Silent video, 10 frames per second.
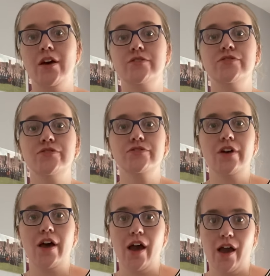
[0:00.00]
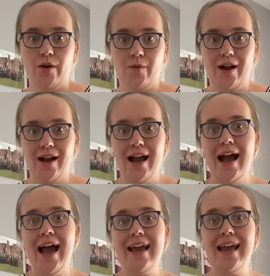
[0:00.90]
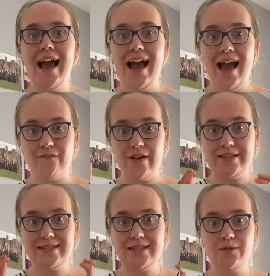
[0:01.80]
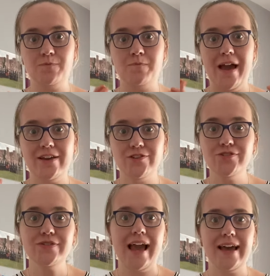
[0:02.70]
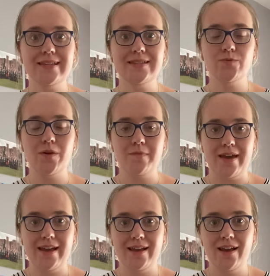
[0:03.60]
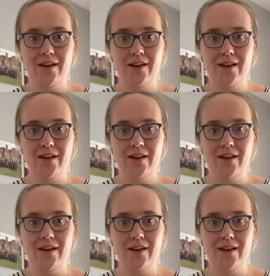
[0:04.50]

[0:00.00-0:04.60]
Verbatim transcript: So I have a special guest with me.